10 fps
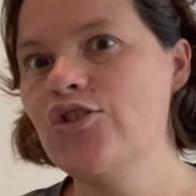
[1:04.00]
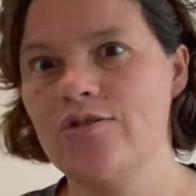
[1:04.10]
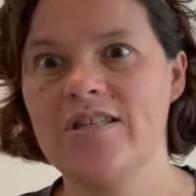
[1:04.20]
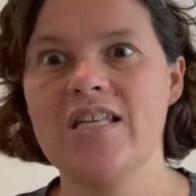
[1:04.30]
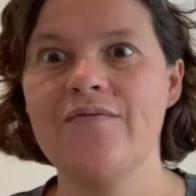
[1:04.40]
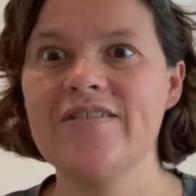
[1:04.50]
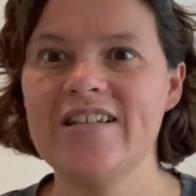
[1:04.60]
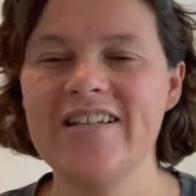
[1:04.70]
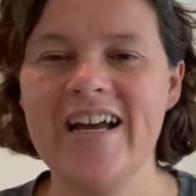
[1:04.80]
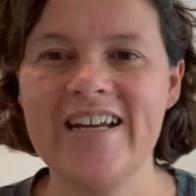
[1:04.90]
your seven
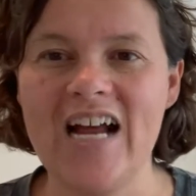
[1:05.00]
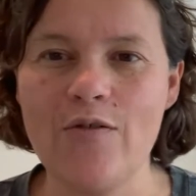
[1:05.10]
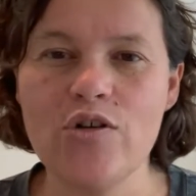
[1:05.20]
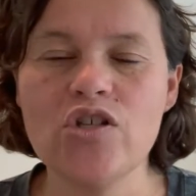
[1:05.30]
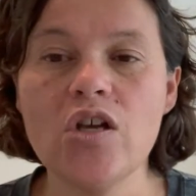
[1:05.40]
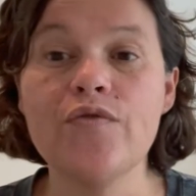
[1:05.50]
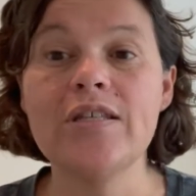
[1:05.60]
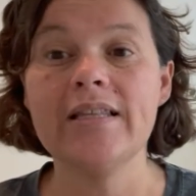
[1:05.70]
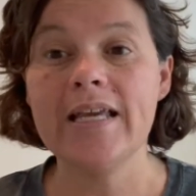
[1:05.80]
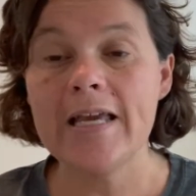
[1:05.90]
to nine hours of
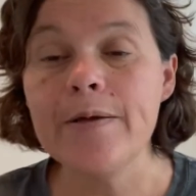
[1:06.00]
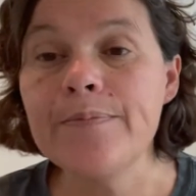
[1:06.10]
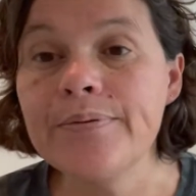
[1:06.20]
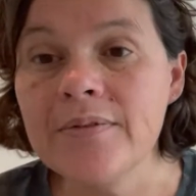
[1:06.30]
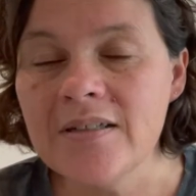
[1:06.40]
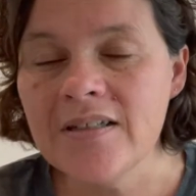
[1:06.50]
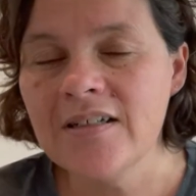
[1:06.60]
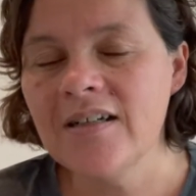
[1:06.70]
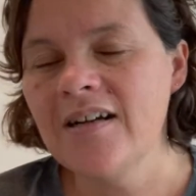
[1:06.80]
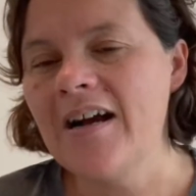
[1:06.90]
sleep,
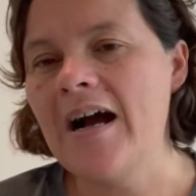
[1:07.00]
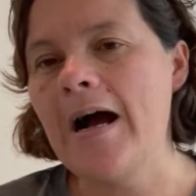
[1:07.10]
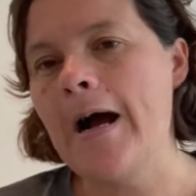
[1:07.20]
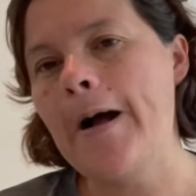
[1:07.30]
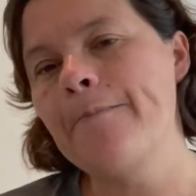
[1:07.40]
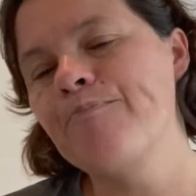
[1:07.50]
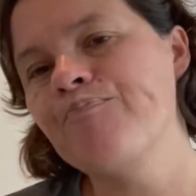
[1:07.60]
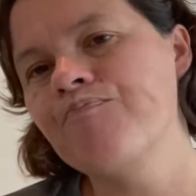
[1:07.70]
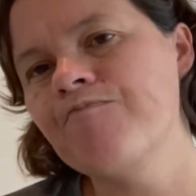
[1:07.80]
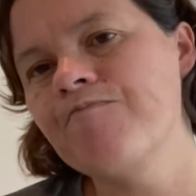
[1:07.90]

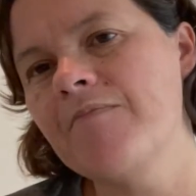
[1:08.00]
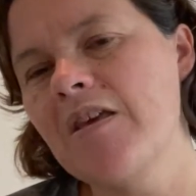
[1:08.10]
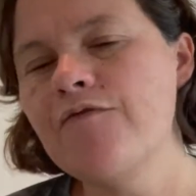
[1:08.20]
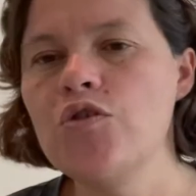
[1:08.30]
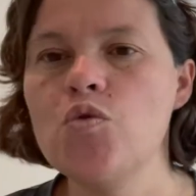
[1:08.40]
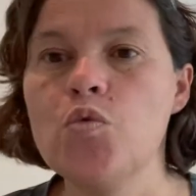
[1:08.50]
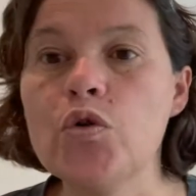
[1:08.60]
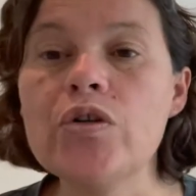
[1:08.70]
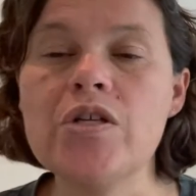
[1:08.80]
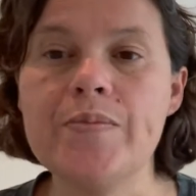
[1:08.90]
um, if you
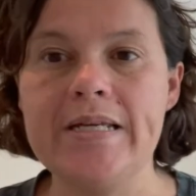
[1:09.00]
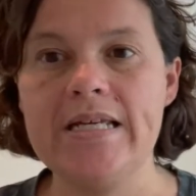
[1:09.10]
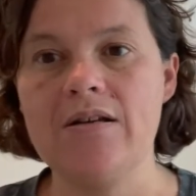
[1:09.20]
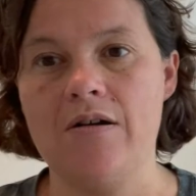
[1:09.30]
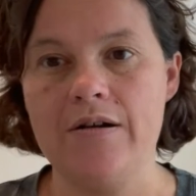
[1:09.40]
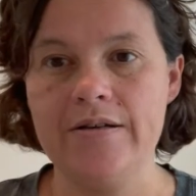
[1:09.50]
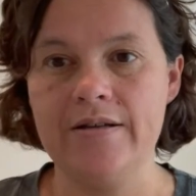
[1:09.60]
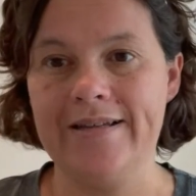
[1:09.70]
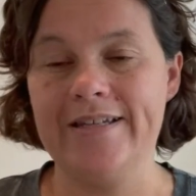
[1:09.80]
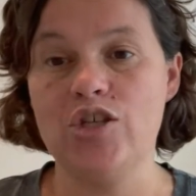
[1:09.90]
were to be on
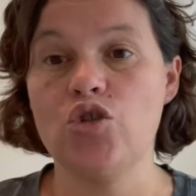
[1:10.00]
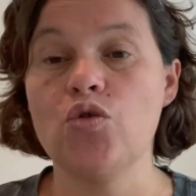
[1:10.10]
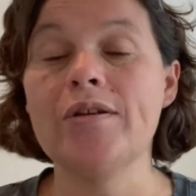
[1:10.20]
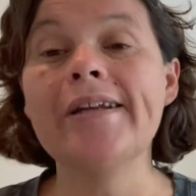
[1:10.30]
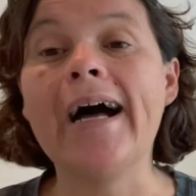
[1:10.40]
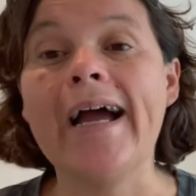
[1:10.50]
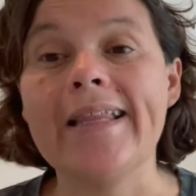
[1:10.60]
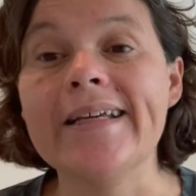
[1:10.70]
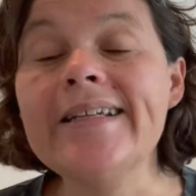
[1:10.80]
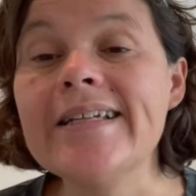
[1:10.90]
a deserted
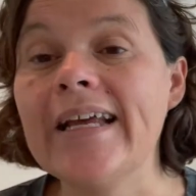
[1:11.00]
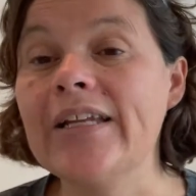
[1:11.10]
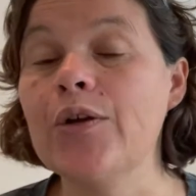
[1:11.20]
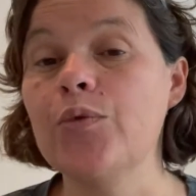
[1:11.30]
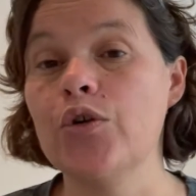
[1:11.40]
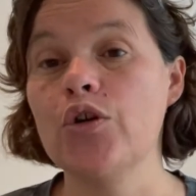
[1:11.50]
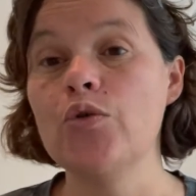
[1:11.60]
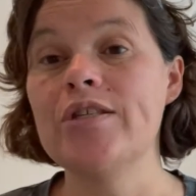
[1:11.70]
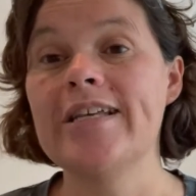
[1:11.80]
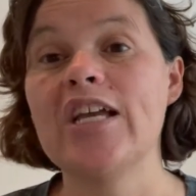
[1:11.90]
island and there were no
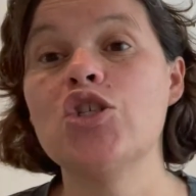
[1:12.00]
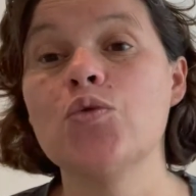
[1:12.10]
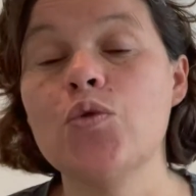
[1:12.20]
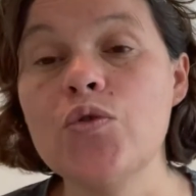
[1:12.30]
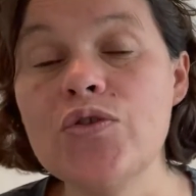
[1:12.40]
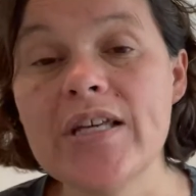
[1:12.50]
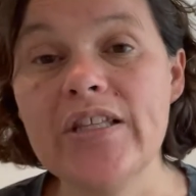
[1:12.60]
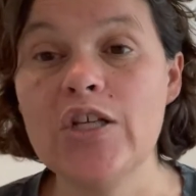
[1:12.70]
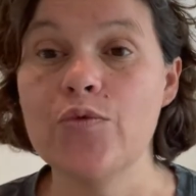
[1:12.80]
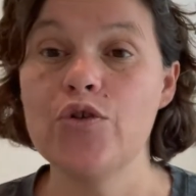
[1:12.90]
schedules
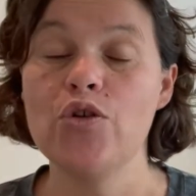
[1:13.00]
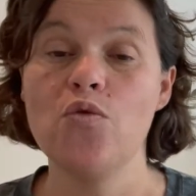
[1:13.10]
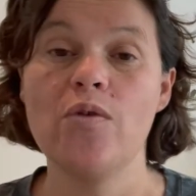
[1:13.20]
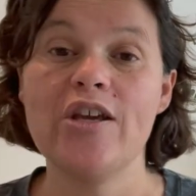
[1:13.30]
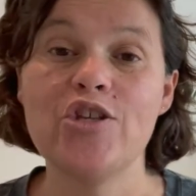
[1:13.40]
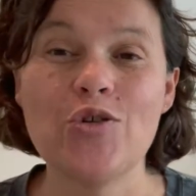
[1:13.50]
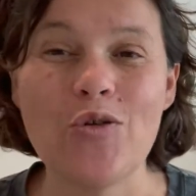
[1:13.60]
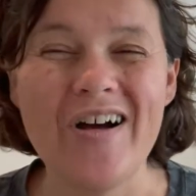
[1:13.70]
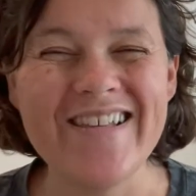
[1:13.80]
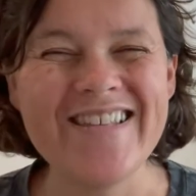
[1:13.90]
and there were no
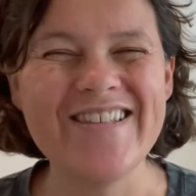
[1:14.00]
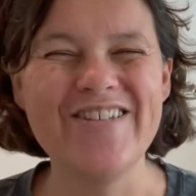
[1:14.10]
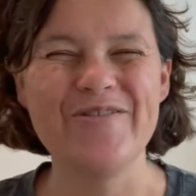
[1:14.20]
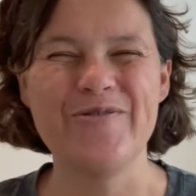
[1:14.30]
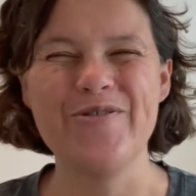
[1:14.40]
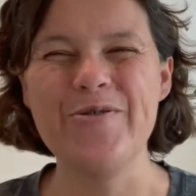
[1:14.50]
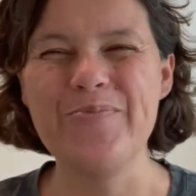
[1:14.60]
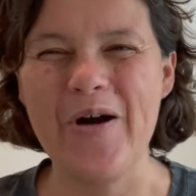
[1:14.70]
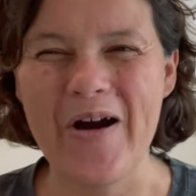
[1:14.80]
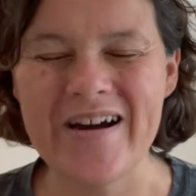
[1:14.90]
restaurants and there were no
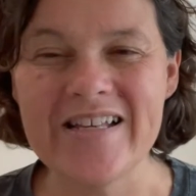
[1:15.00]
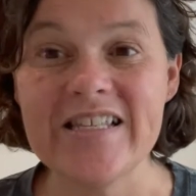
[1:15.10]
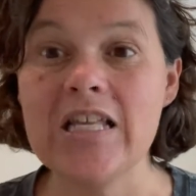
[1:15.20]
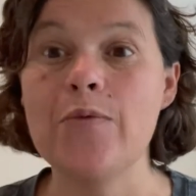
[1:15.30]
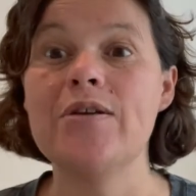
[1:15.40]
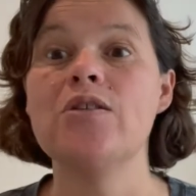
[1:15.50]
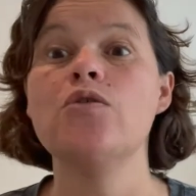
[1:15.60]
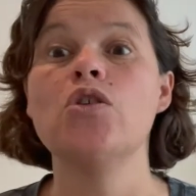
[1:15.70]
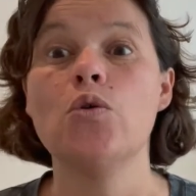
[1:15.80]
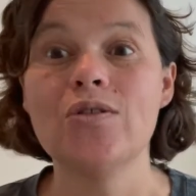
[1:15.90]
bars and there was no
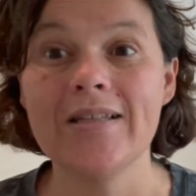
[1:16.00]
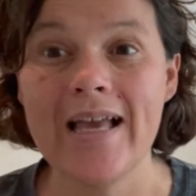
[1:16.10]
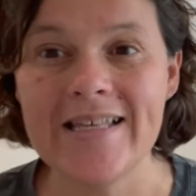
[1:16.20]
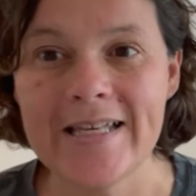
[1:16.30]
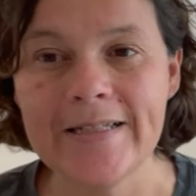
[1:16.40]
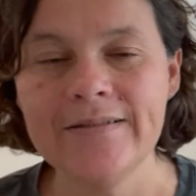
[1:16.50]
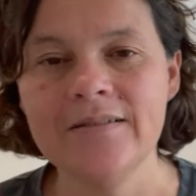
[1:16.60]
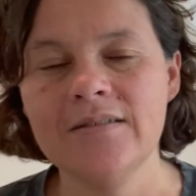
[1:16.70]
socializing